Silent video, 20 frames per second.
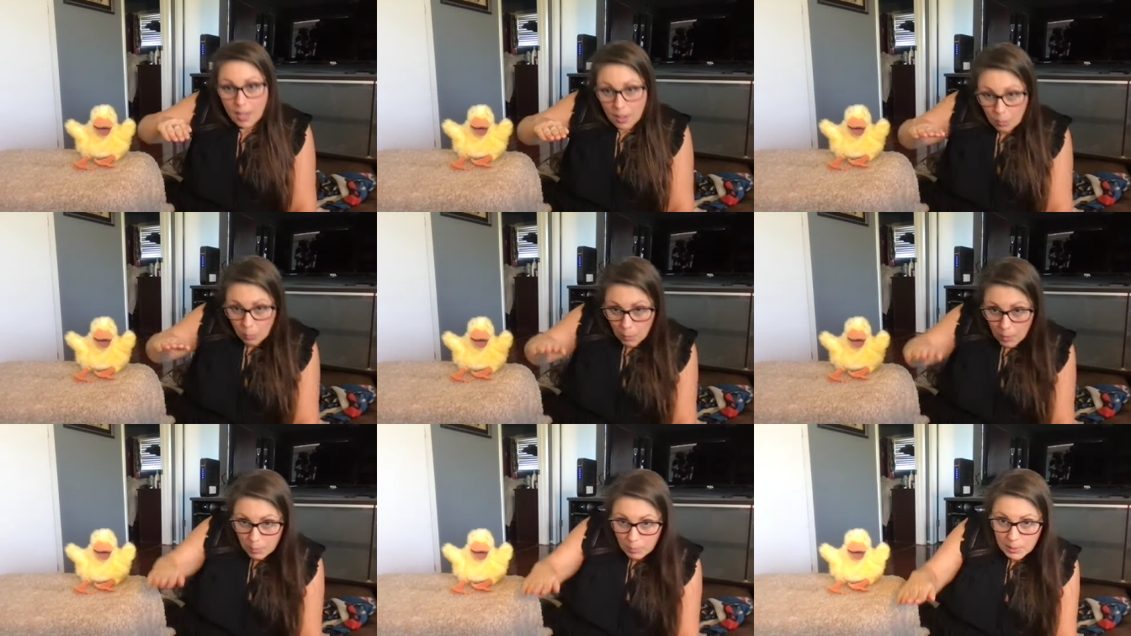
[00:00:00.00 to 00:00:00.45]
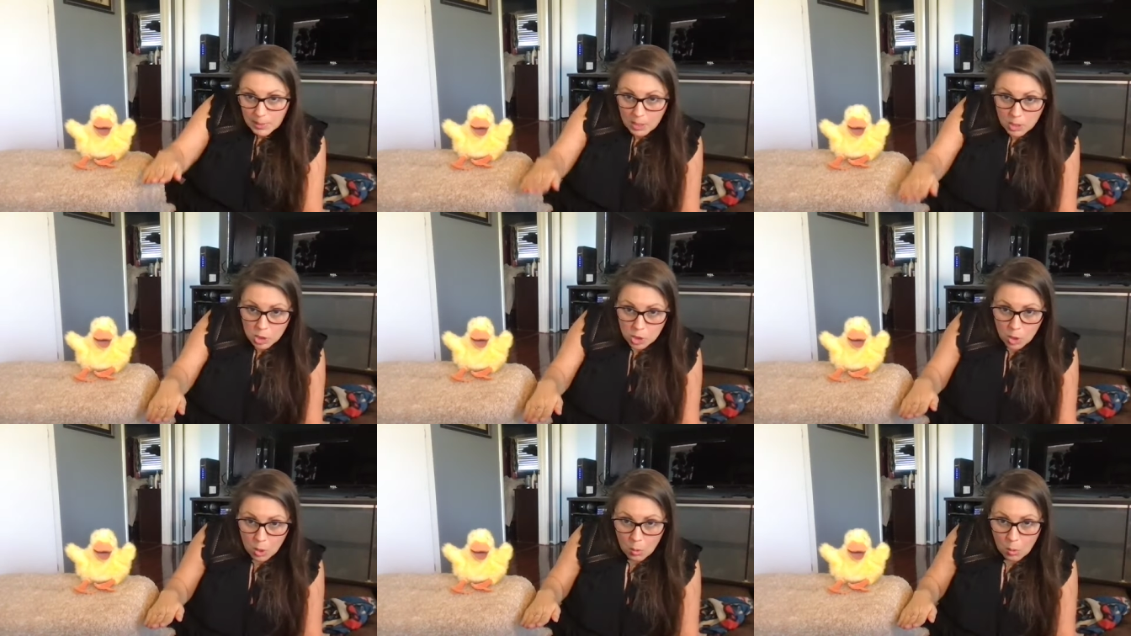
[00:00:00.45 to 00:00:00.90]
Right, we're going
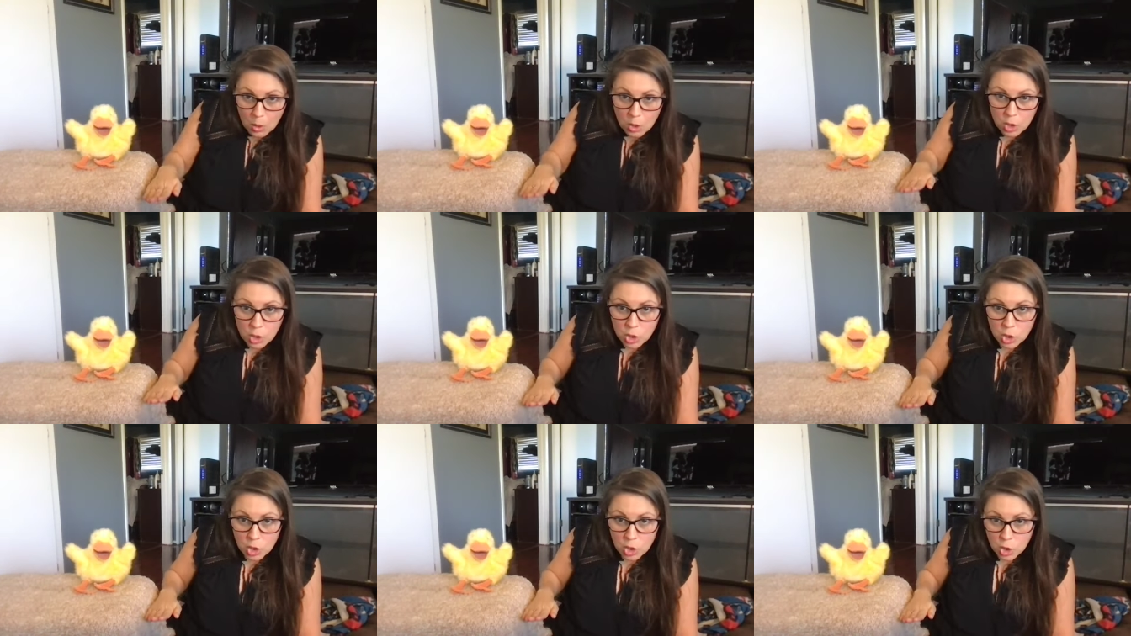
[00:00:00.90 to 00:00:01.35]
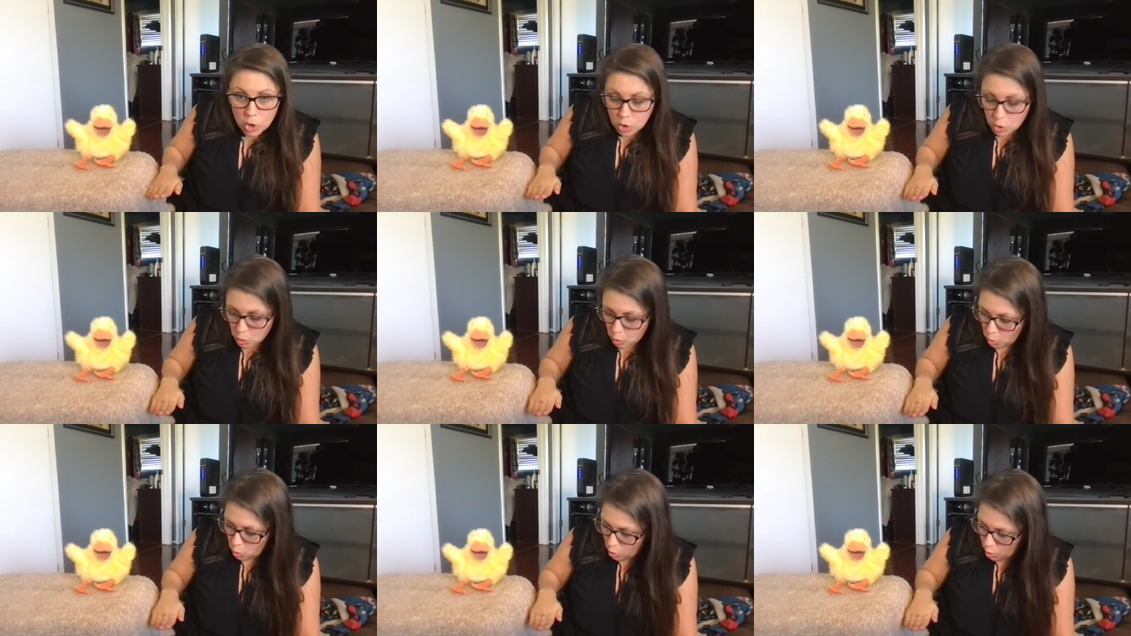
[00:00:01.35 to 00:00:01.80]
to show
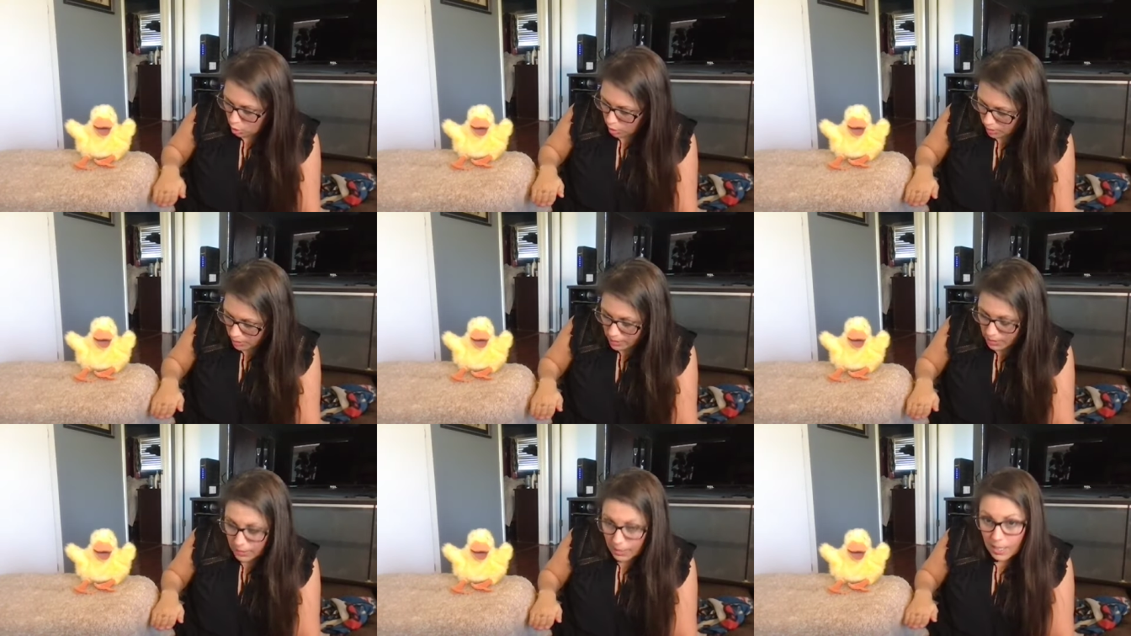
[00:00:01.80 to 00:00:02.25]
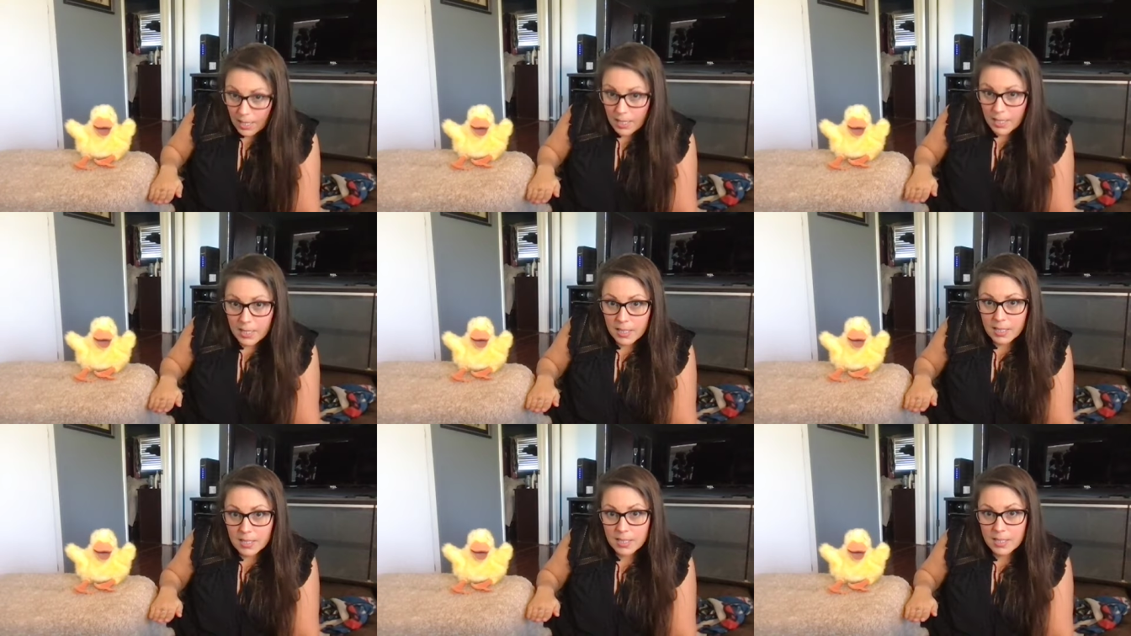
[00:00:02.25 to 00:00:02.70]
short
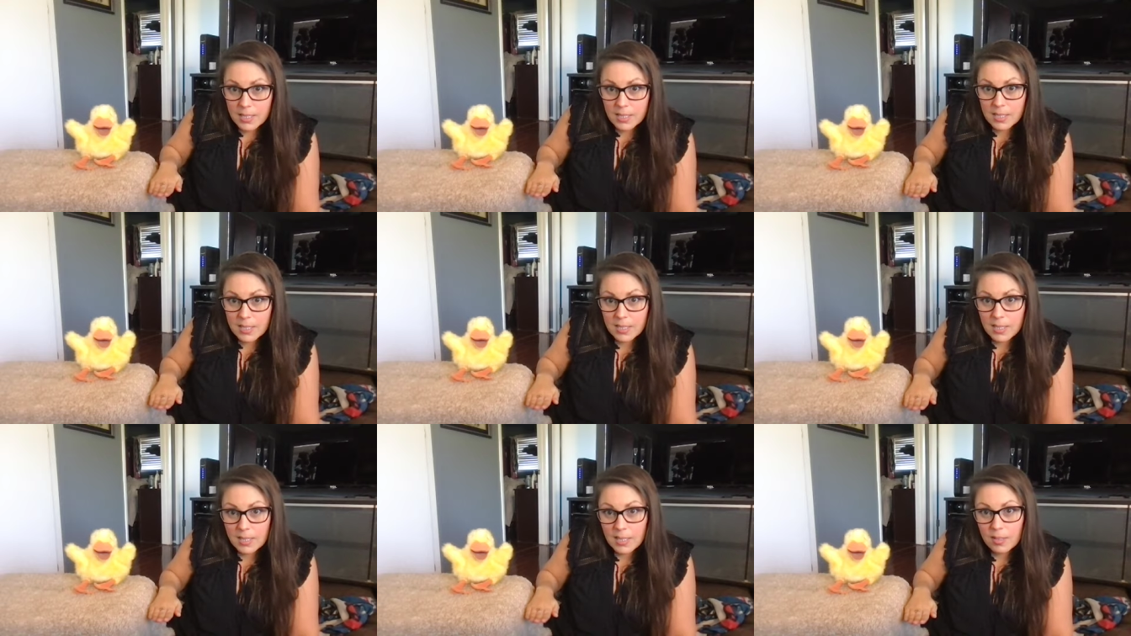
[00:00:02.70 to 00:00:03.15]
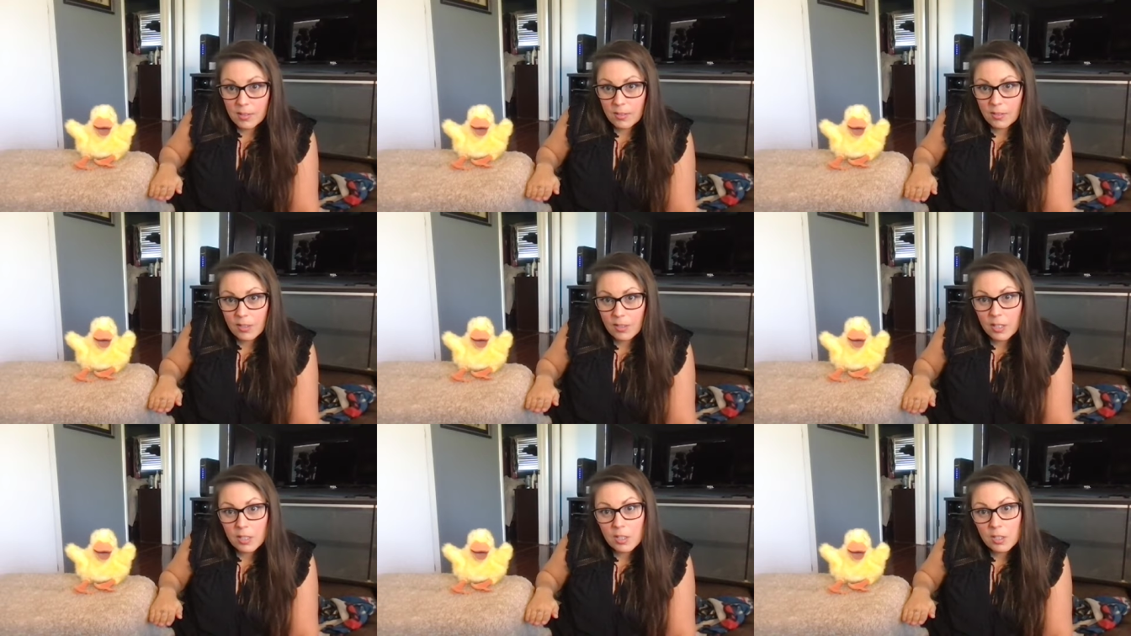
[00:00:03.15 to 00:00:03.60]
ducks,
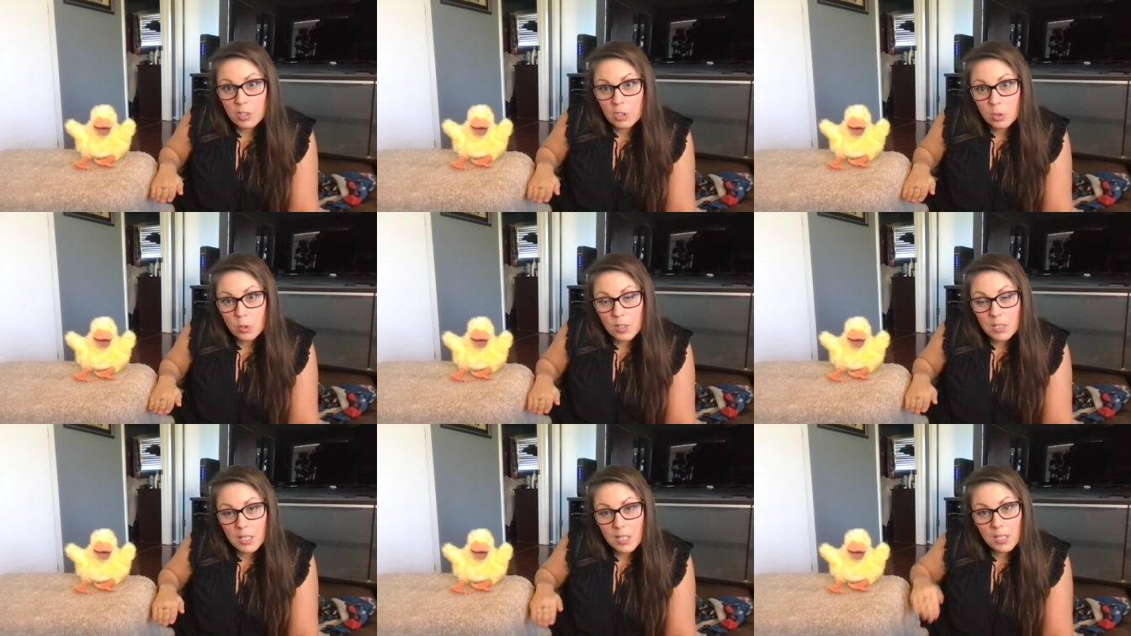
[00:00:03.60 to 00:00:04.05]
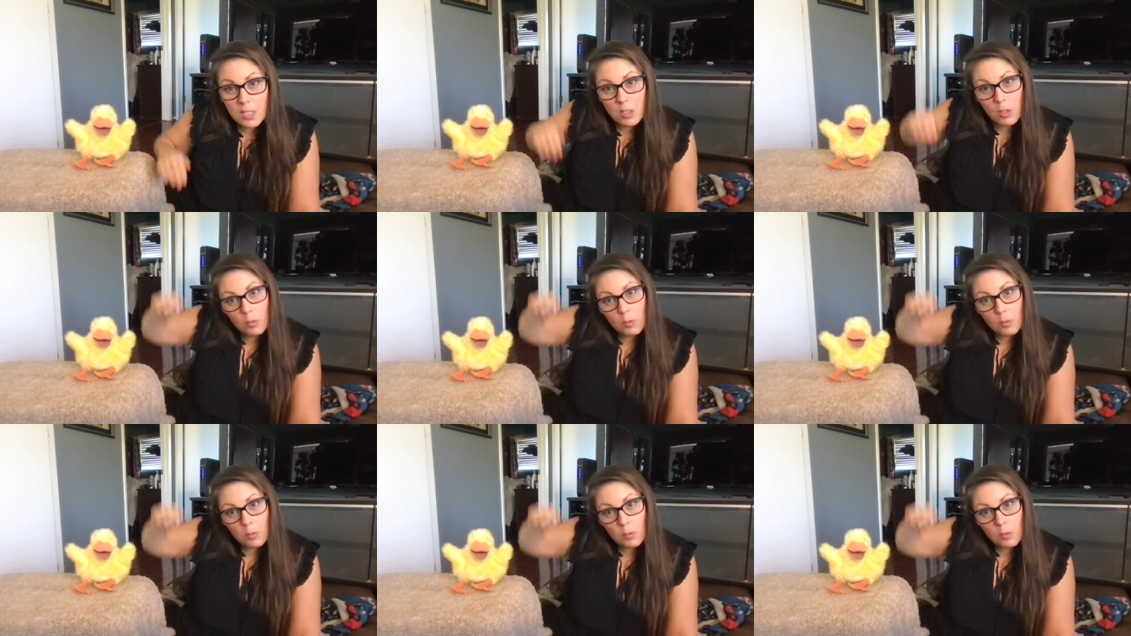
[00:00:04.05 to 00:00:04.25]
little short ducks.